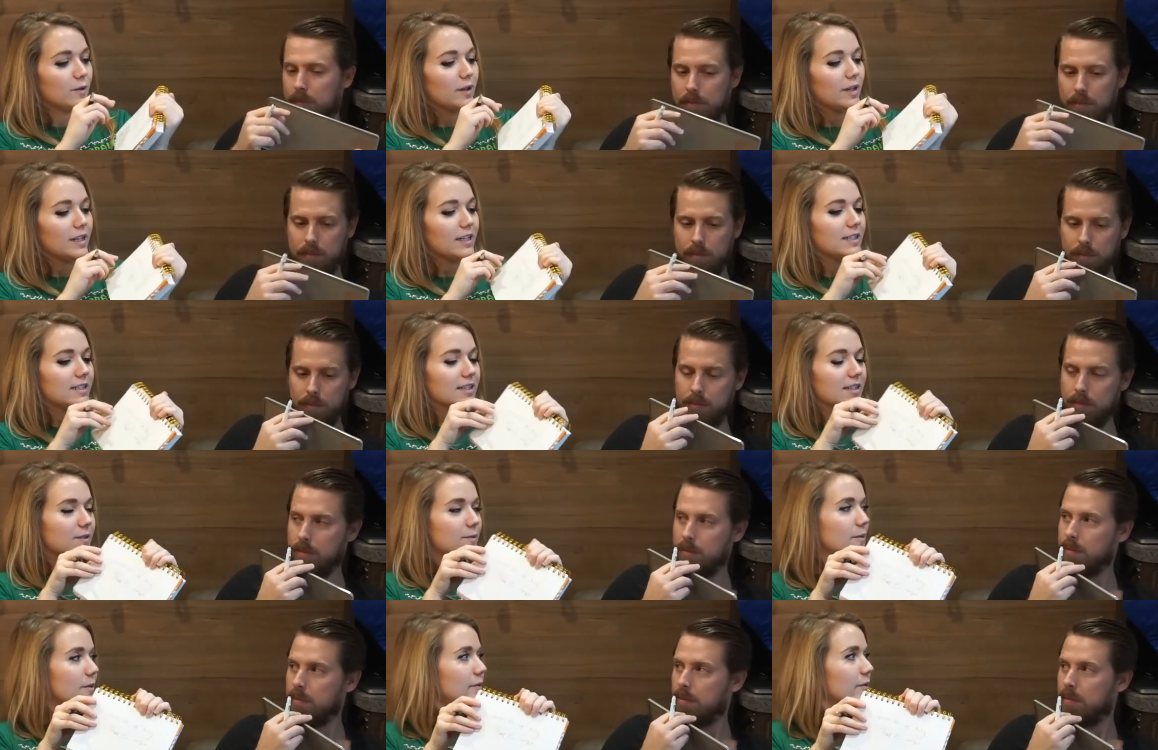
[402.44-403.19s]
Speaker 1: toilets
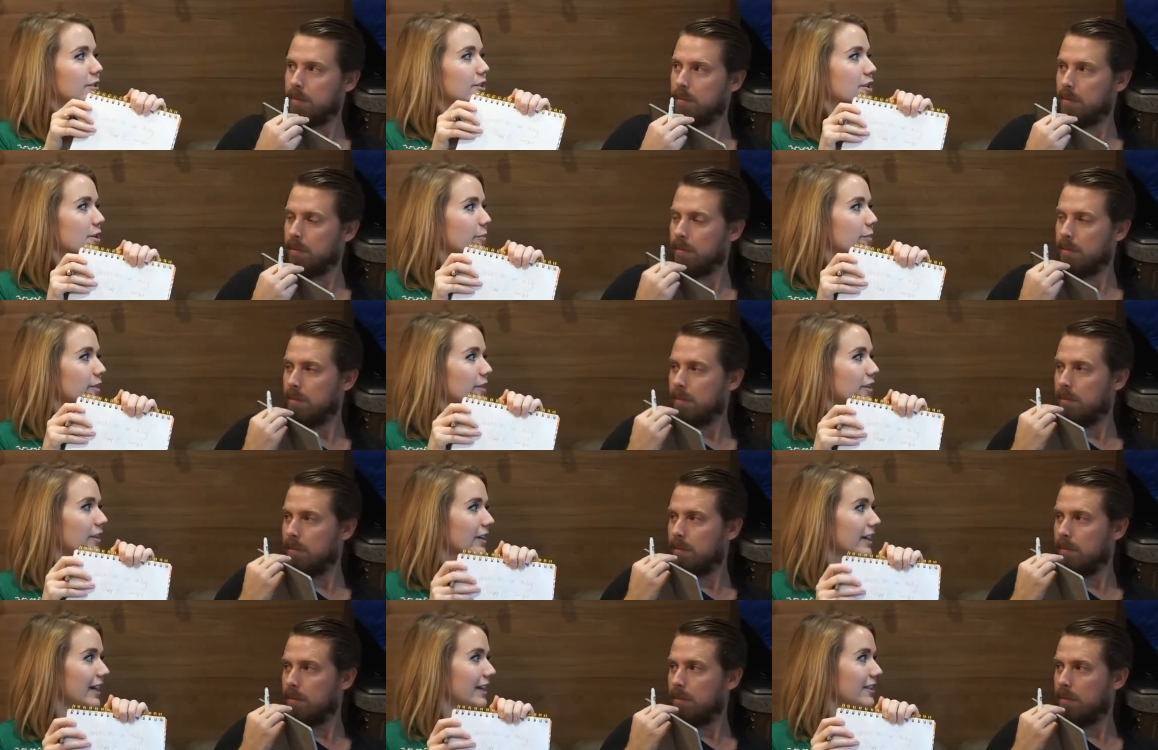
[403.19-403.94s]
because we only shop at
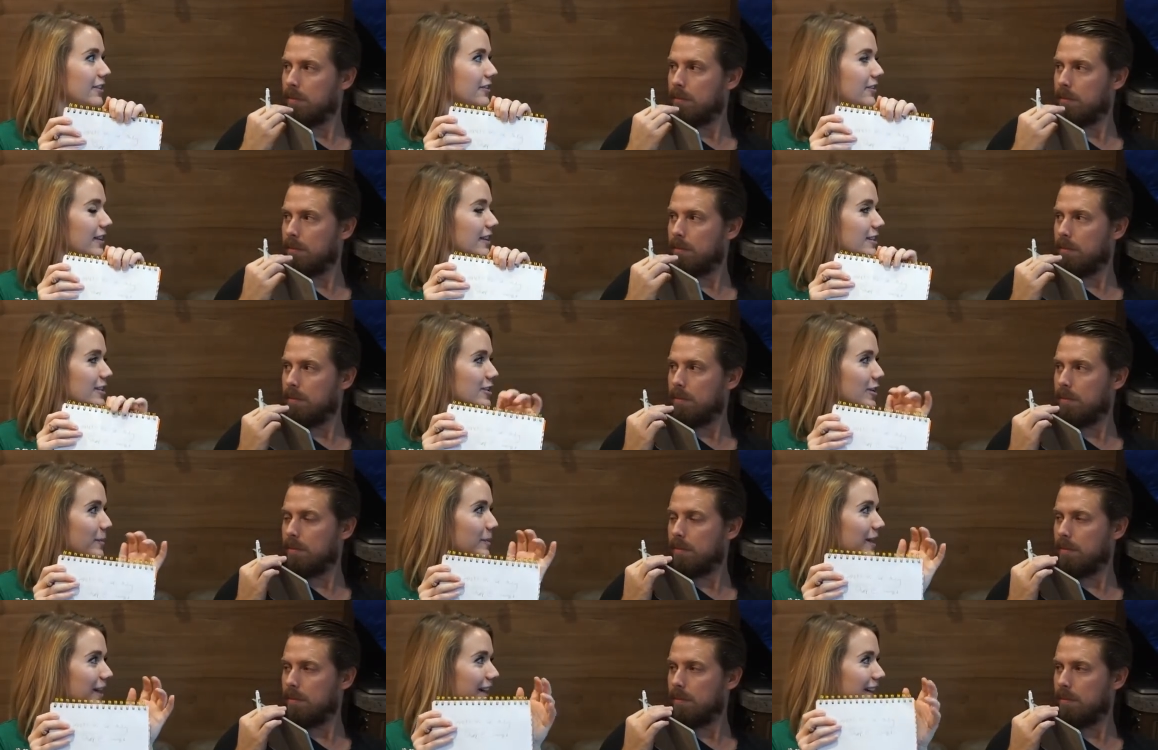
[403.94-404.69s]
Target and you like
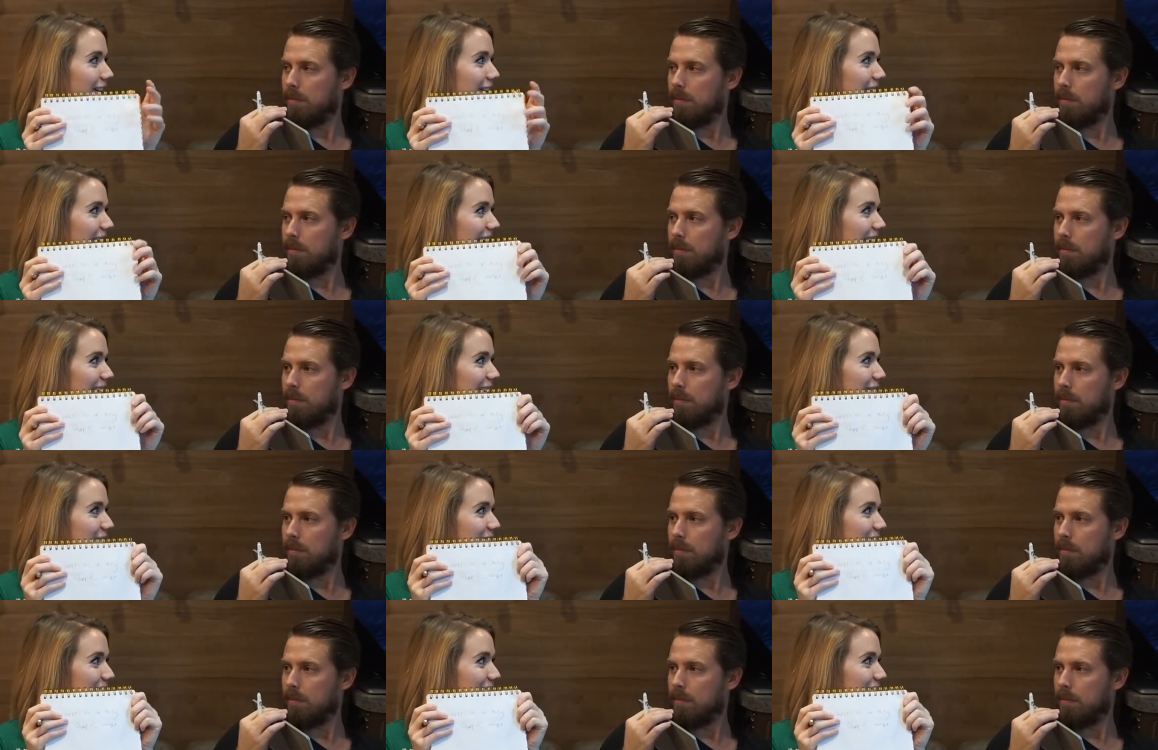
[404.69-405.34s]
shopping at Target.